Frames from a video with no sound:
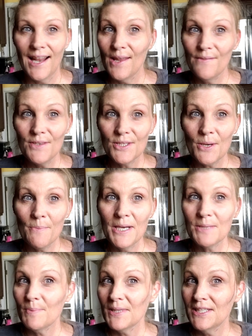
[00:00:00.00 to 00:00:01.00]
and I love you so
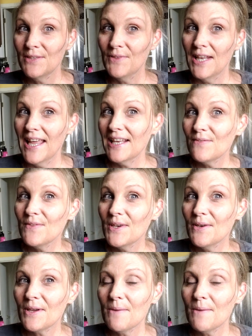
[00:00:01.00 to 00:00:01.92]
much. Please, if you like the video,